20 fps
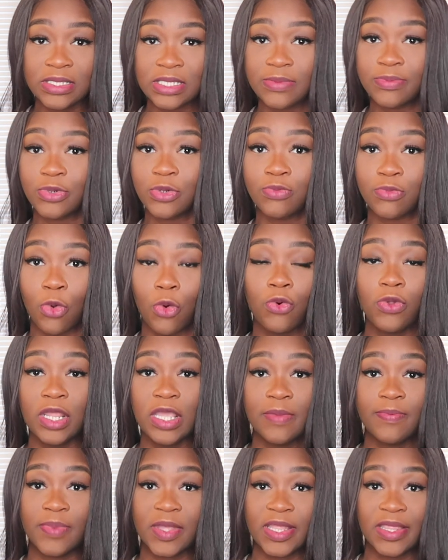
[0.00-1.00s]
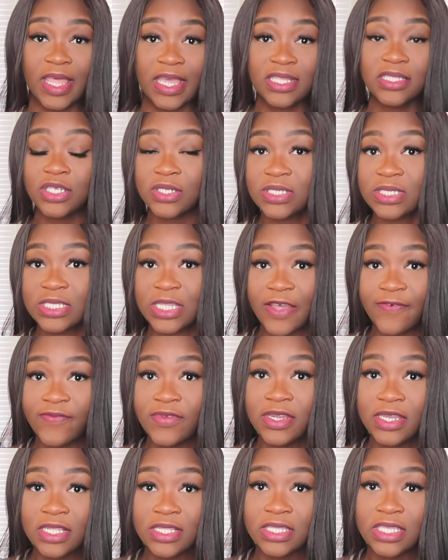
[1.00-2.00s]
doesn't promote it, but like, there's
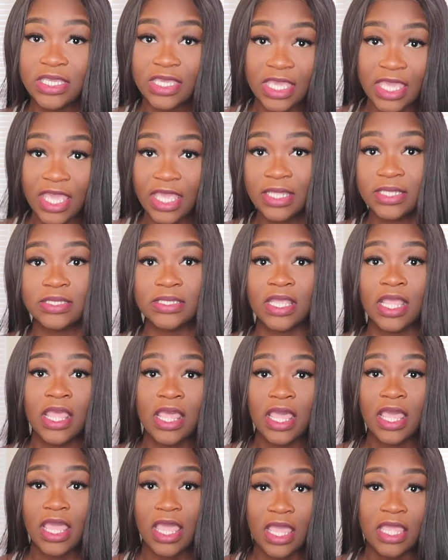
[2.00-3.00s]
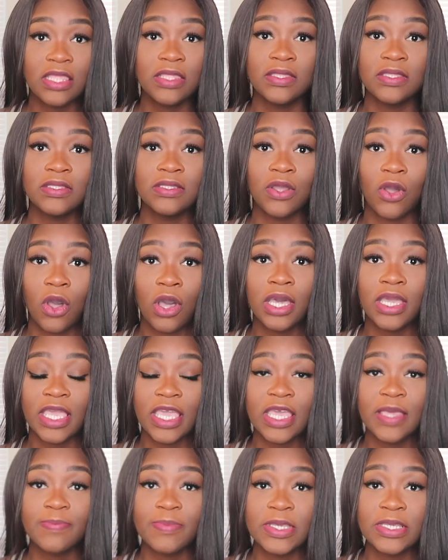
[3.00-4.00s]
definitely kids on
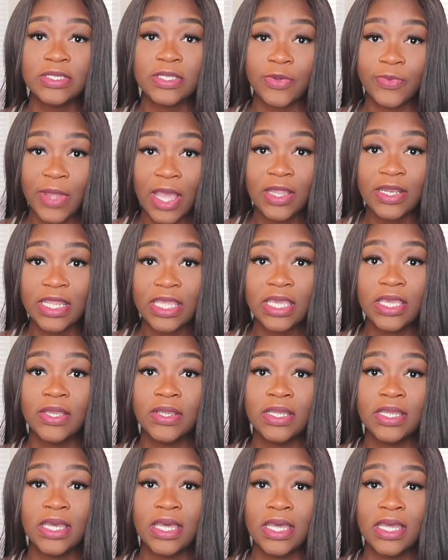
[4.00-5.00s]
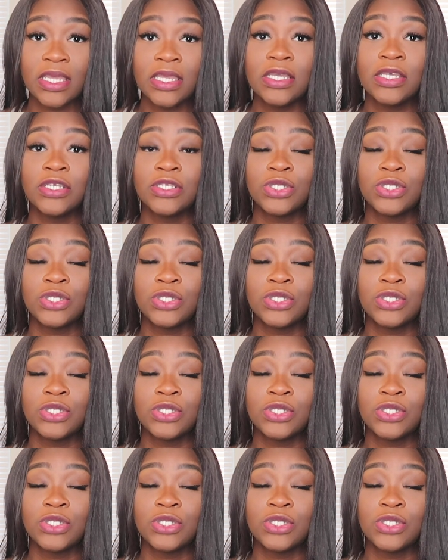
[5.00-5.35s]
campus around the area,